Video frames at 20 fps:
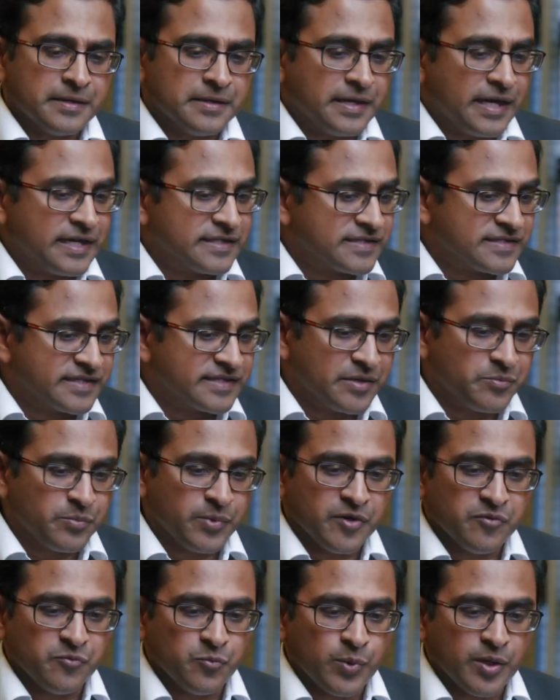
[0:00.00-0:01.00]
As I said,
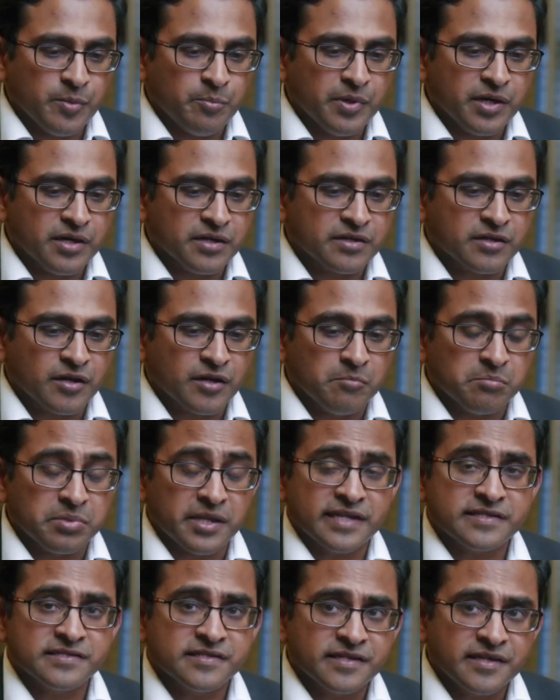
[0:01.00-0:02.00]
we built
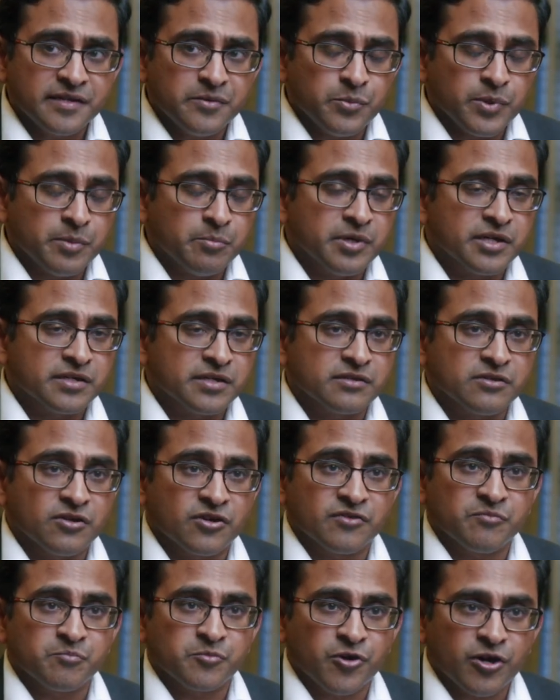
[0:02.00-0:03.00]
complexity, we built a
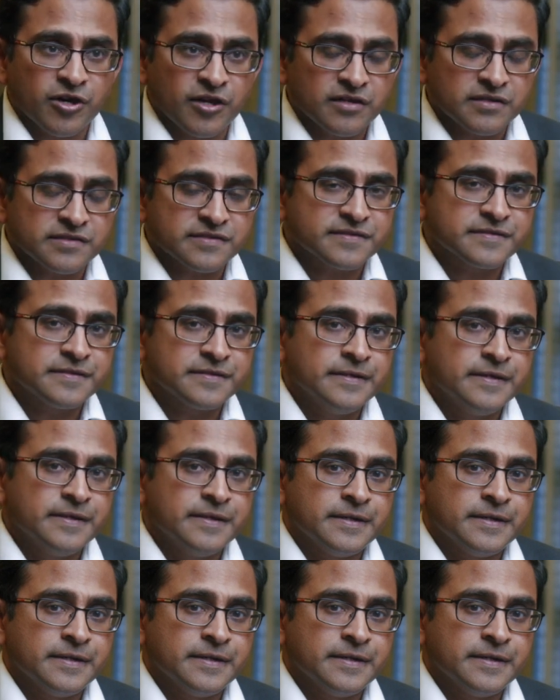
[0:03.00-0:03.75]
lot of products.